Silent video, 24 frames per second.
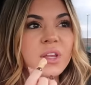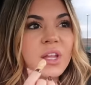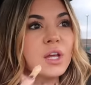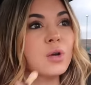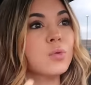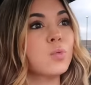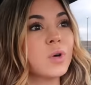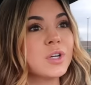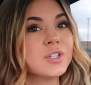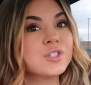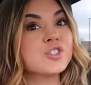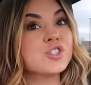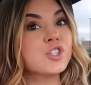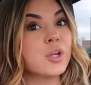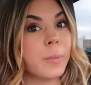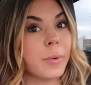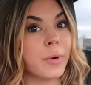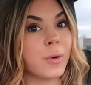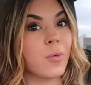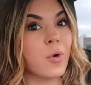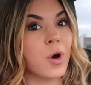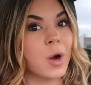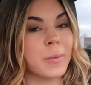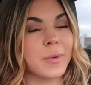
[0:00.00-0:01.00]
It was
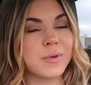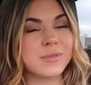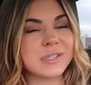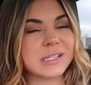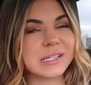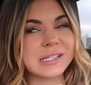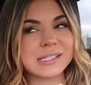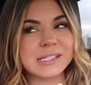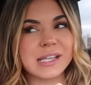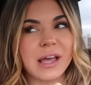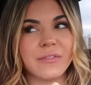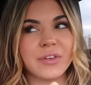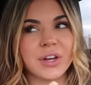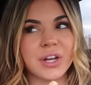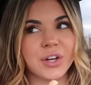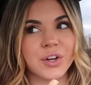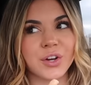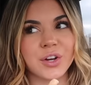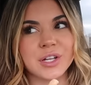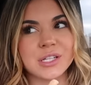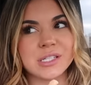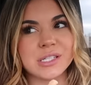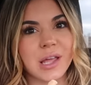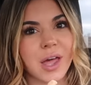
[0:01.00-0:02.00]
super warm. It was like 70
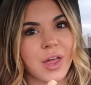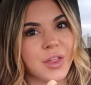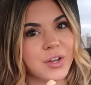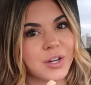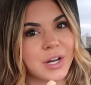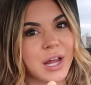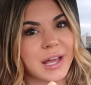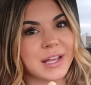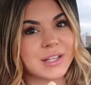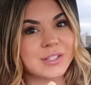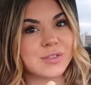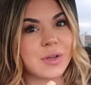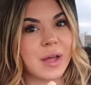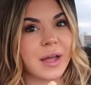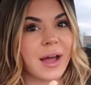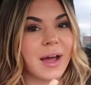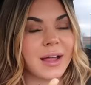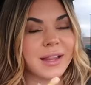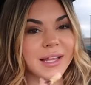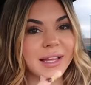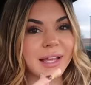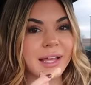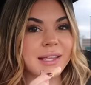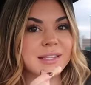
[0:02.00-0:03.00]
degrees the other day, so I
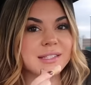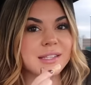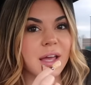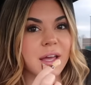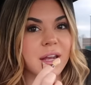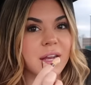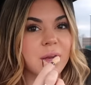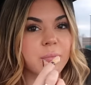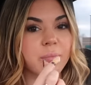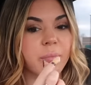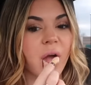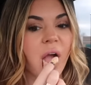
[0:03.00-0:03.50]
got like excited.